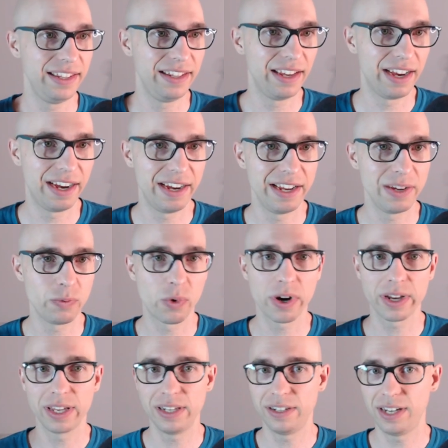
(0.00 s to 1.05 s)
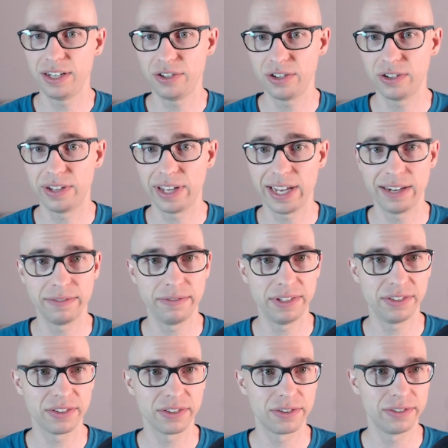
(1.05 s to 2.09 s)
I work in digital and
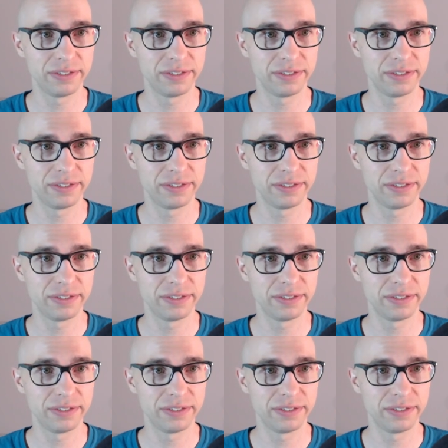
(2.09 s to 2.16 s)
physical.